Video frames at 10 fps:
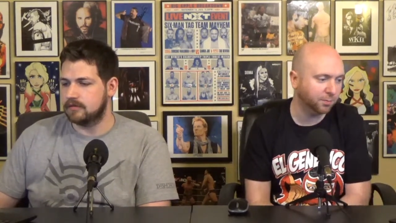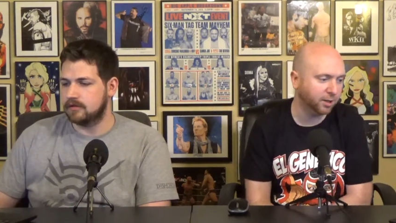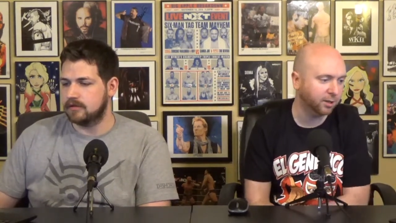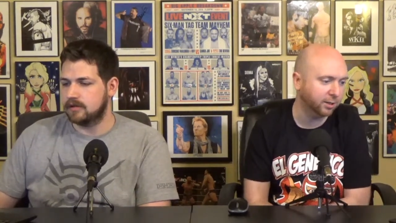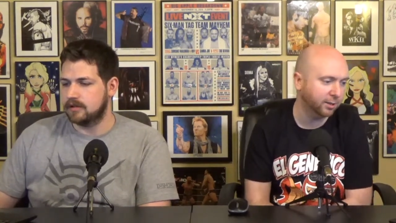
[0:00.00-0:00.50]
Speaker 1: been
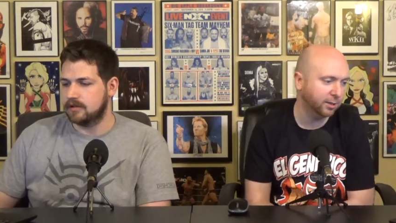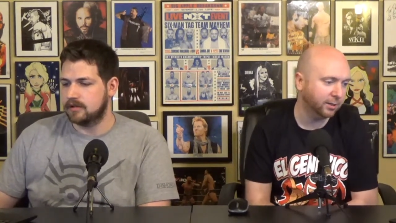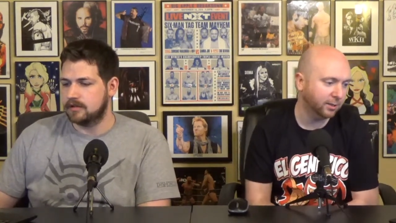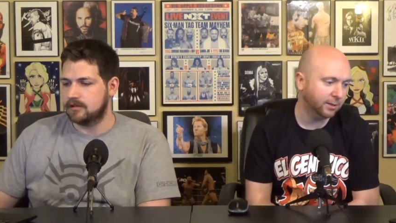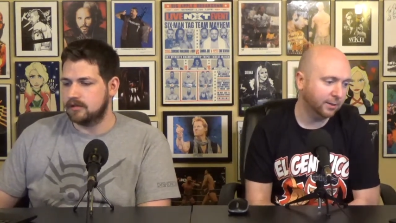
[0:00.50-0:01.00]
back.
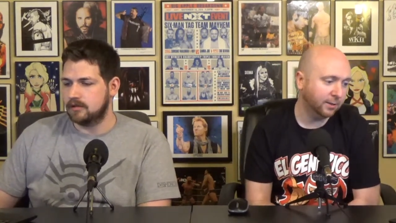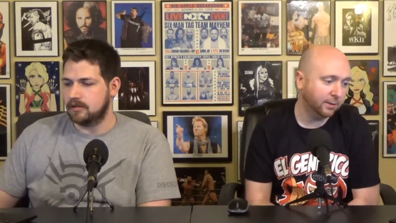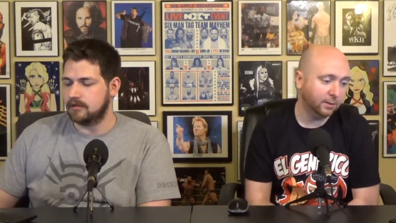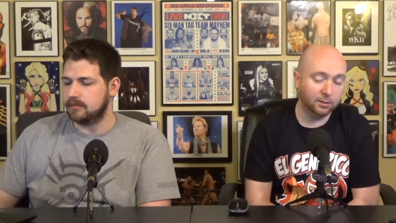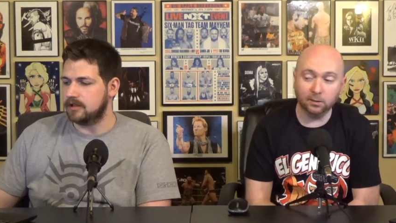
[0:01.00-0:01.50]

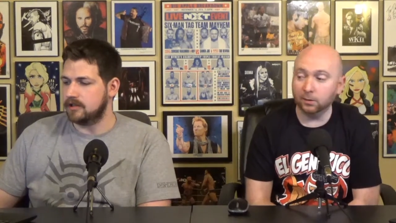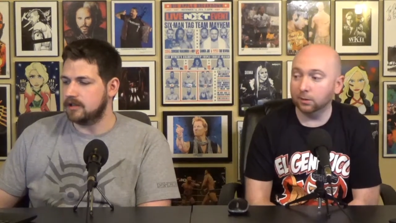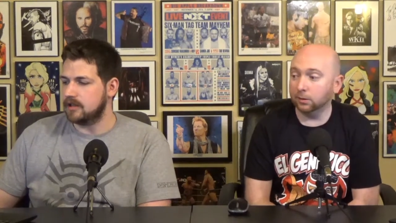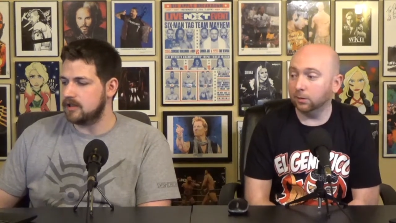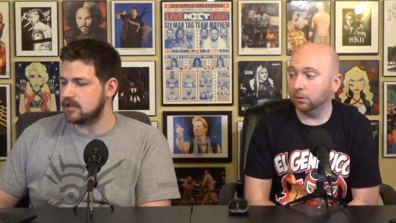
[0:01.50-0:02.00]
Speaker 2: Yep,
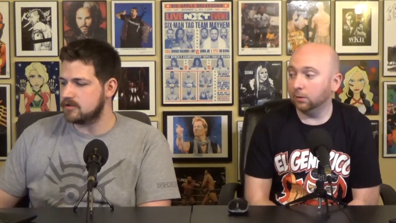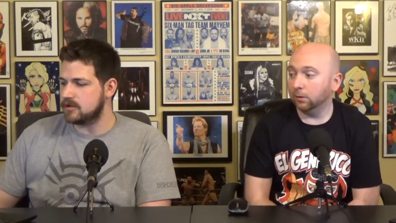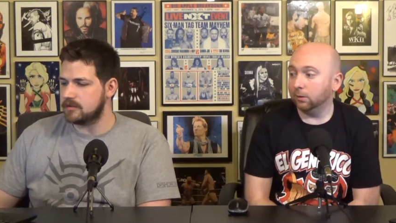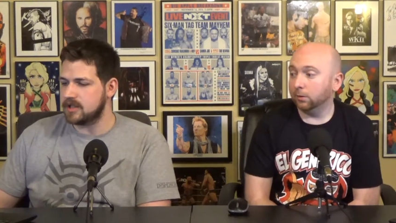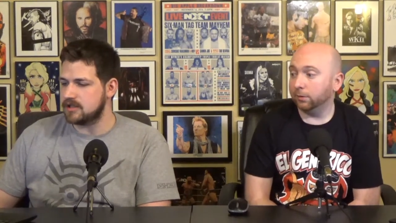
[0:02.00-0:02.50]
and uh, that's
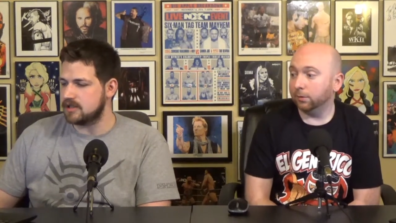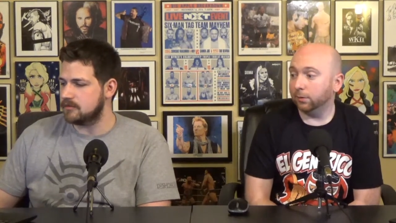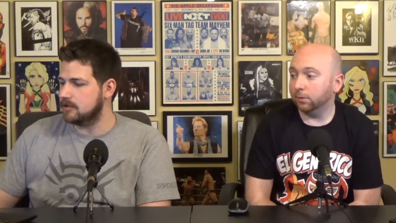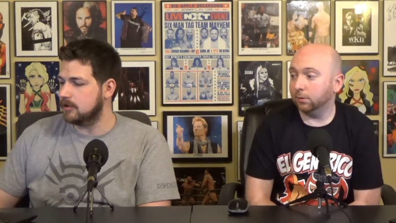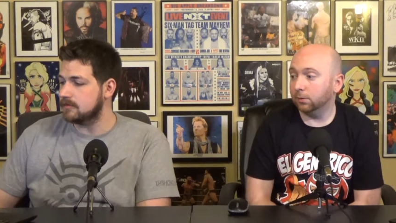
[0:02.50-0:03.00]
all the matches
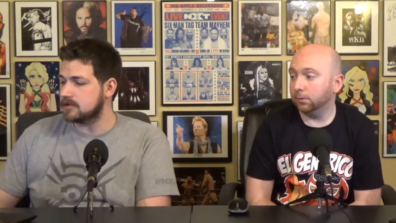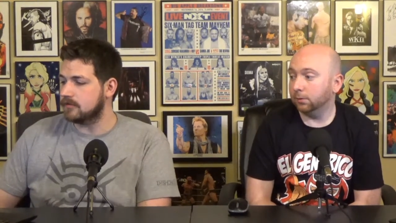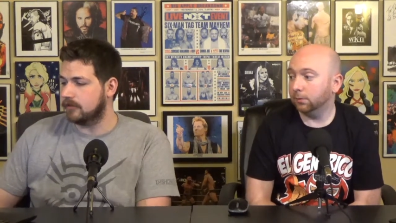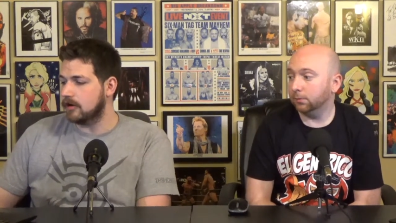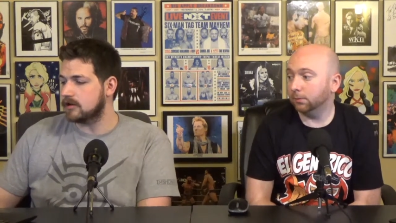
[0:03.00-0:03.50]
that we know of
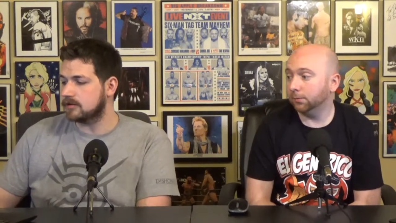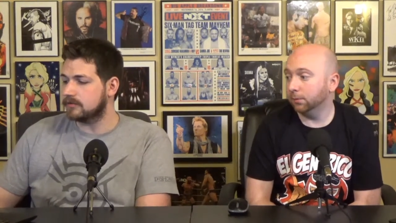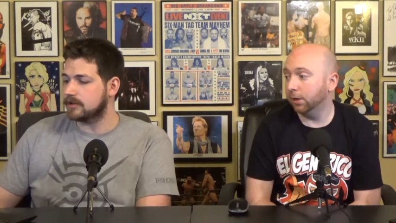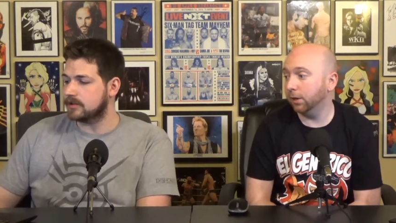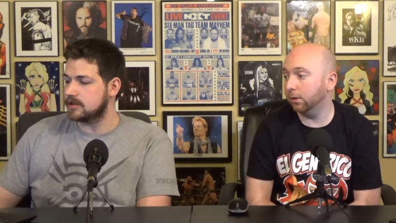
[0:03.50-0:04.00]
so far. At
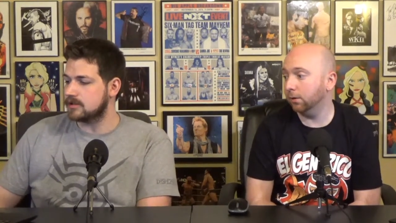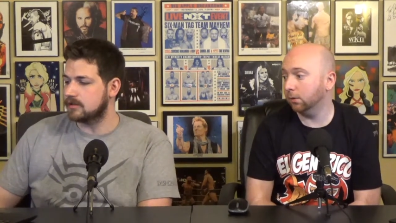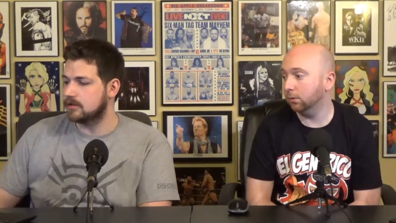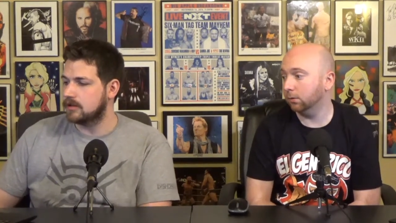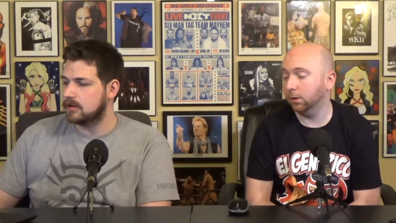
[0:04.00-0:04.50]
the yeah, least.
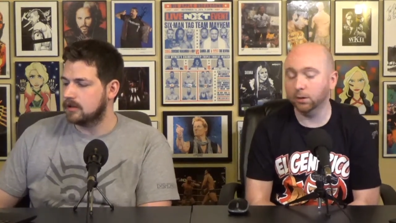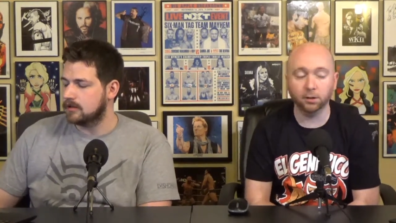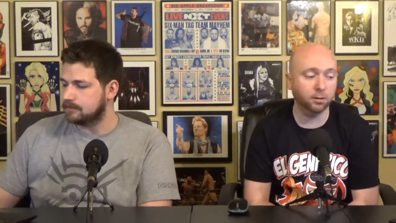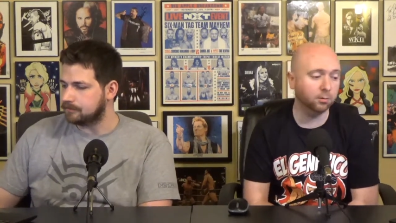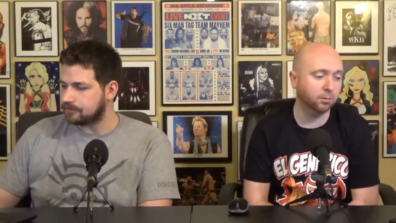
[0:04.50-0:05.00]

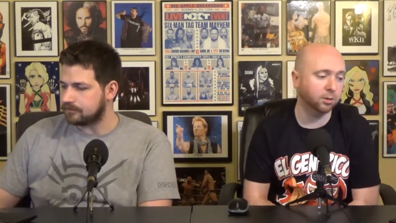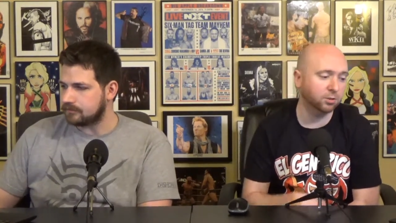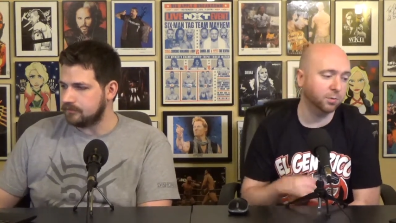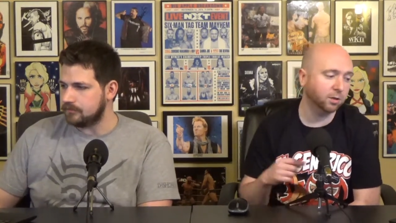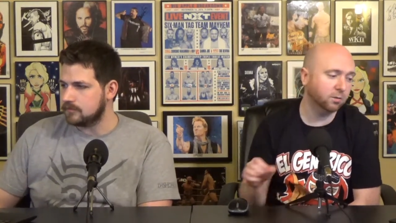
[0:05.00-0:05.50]
Speaker 1: yeah, I don't
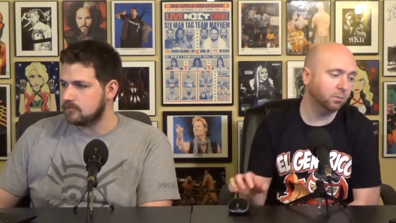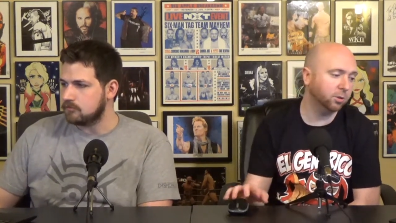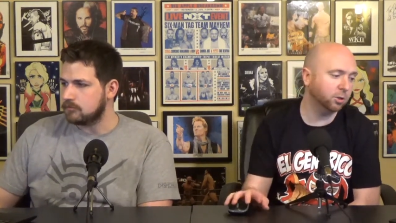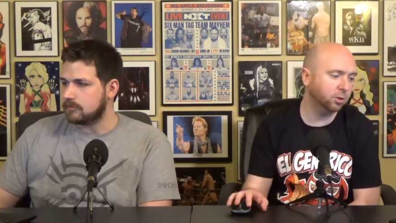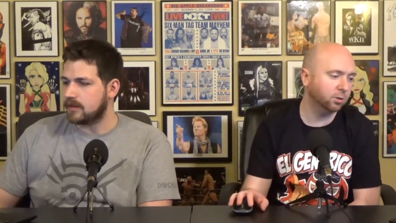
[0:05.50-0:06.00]
expect
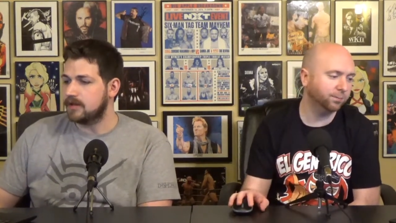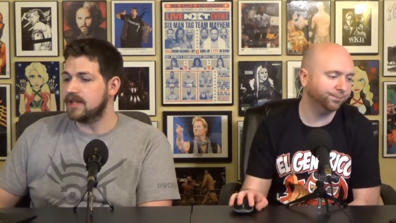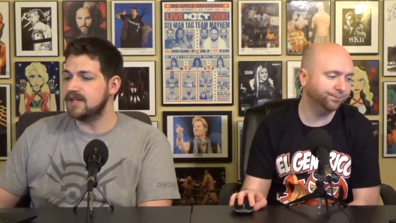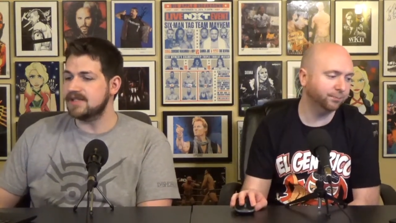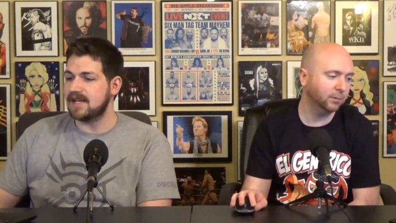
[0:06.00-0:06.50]
much.
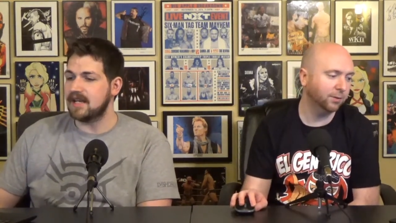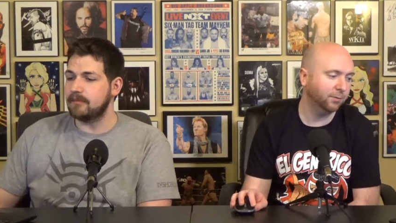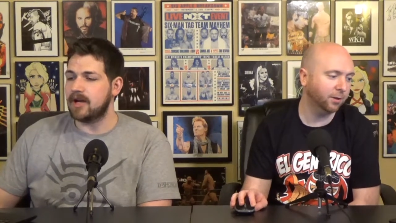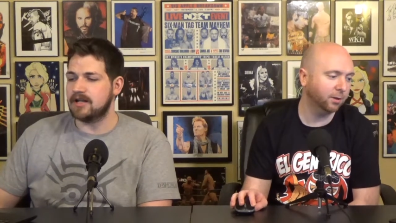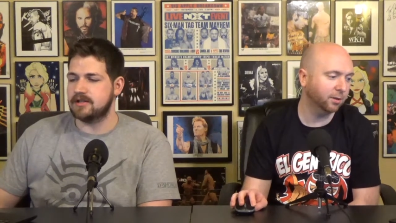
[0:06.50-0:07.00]
That is
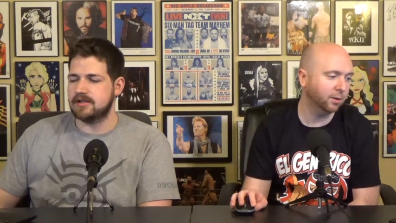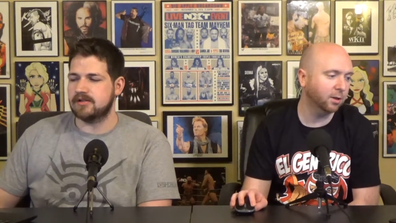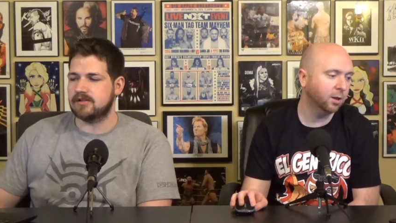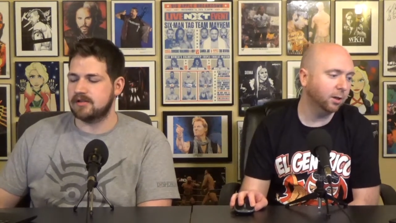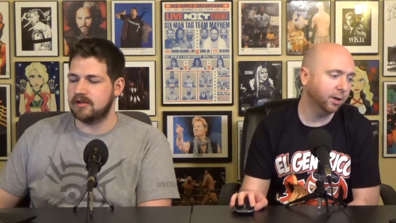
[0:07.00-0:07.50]
eight
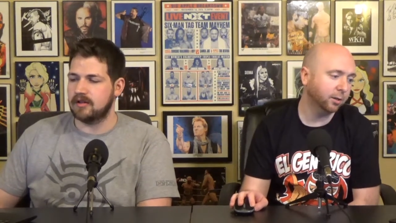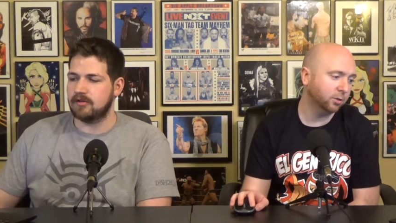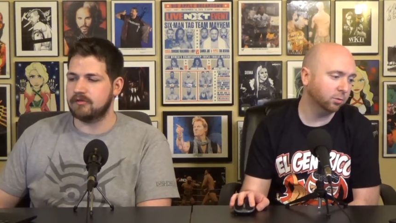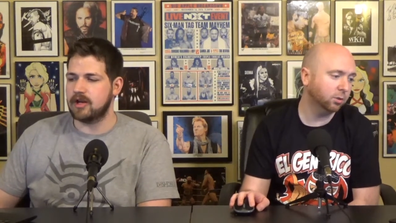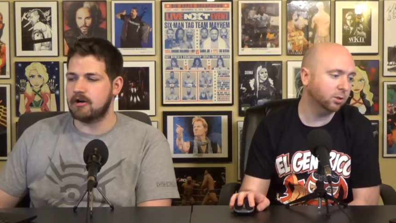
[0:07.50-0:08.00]
matches. Yeah,
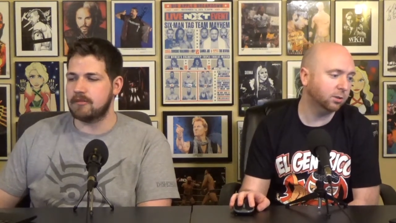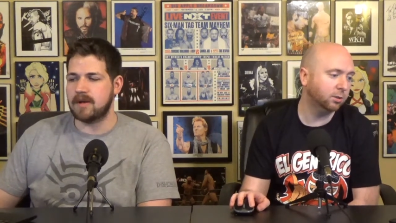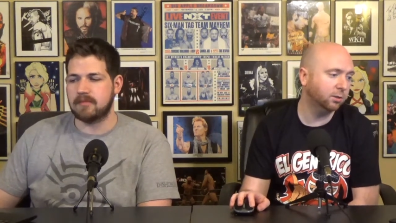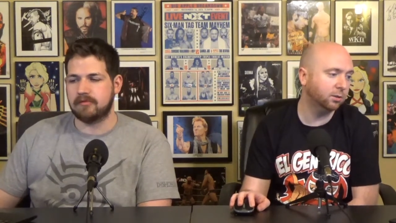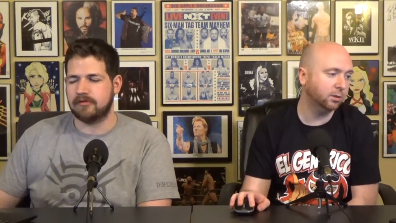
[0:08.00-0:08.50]
so it's a
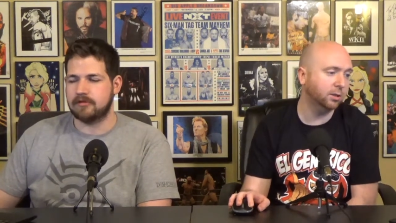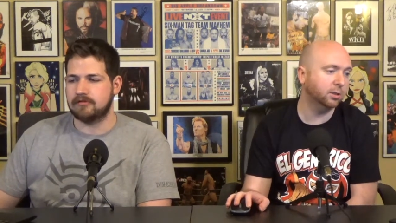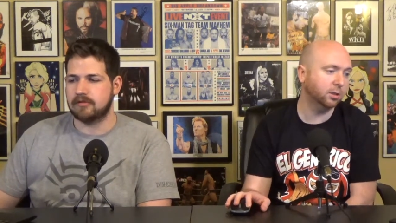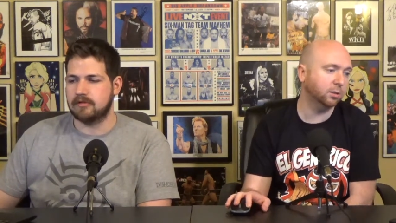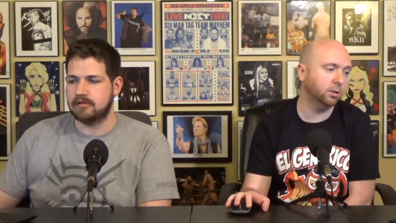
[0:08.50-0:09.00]

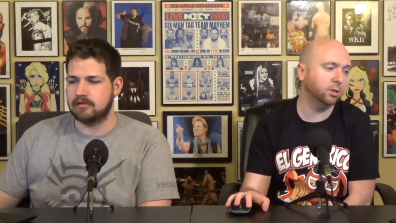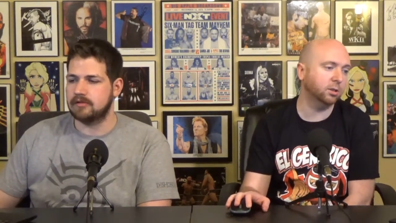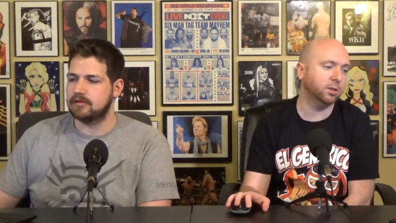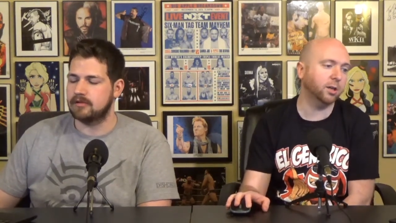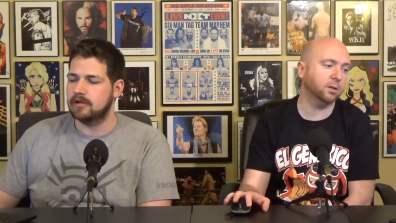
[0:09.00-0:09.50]
decently
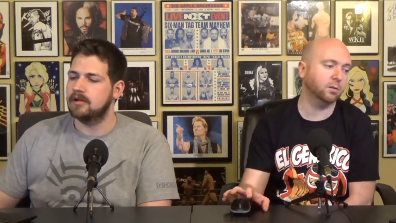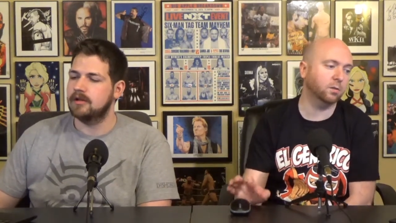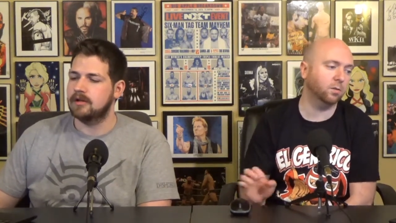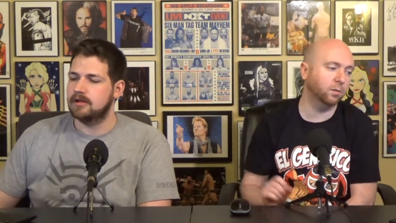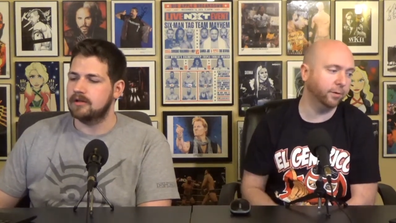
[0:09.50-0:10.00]

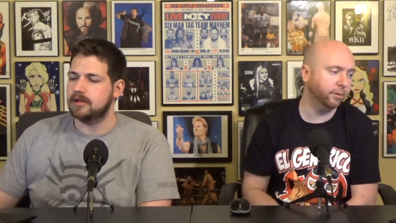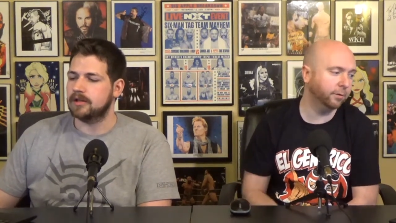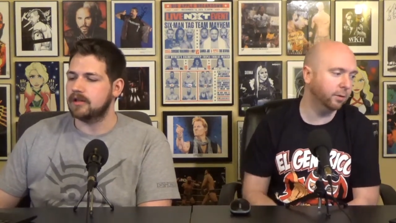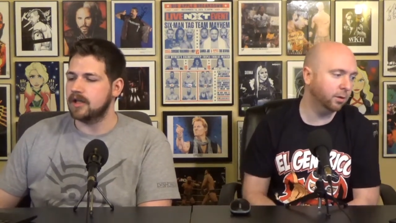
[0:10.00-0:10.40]
stacked card. Yeah,